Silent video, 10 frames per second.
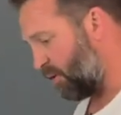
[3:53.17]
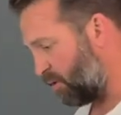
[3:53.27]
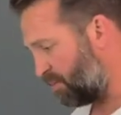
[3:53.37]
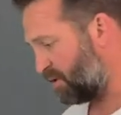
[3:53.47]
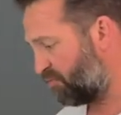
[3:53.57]

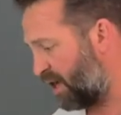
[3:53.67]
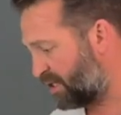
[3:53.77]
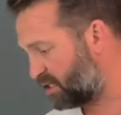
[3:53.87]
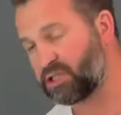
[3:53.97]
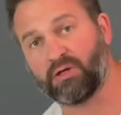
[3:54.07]
we'll be
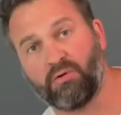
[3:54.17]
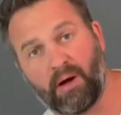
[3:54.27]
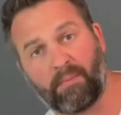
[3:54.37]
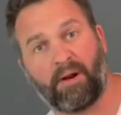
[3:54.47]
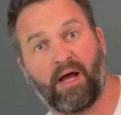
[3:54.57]
ready to
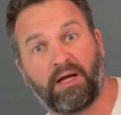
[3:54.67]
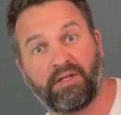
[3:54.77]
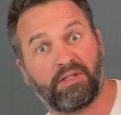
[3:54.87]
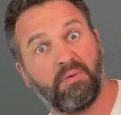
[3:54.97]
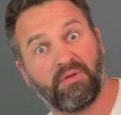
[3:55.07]
apply the
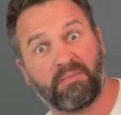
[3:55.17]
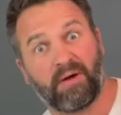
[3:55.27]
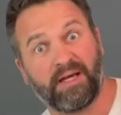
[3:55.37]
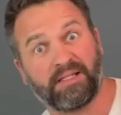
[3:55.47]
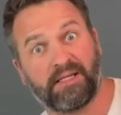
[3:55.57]
smoothing paste.